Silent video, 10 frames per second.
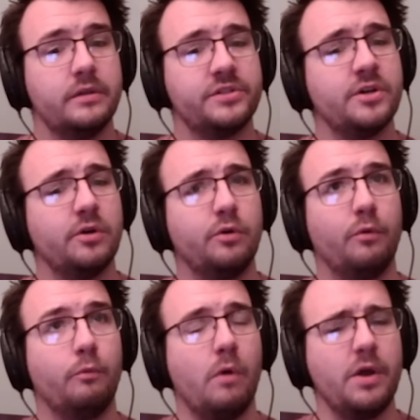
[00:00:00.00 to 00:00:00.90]
So
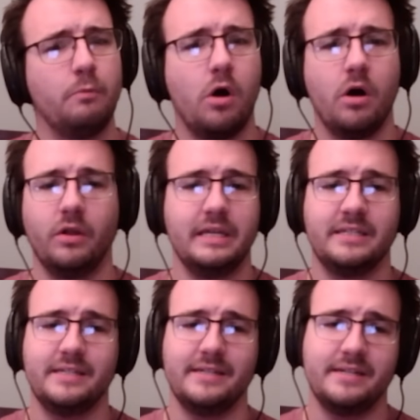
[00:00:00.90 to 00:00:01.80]
1 wall
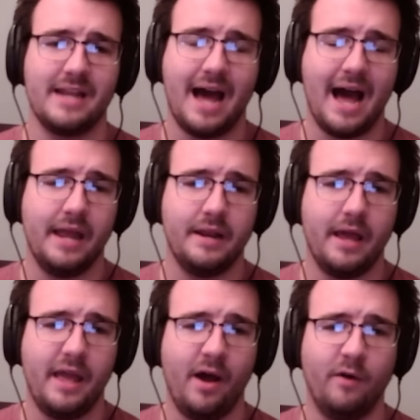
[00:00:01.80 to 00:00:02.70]
is not
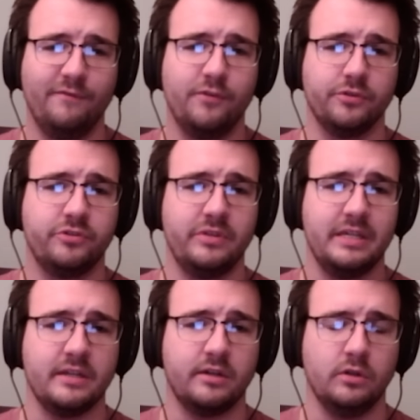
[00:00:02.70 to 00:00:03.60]
helpful to
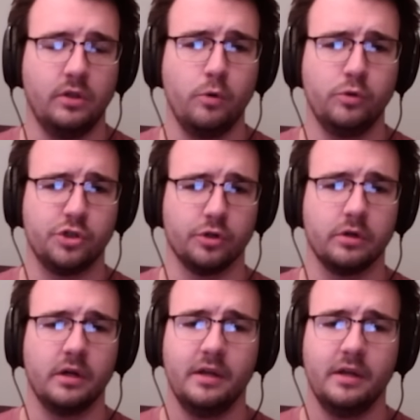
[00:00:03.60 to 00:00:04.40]
the enclosure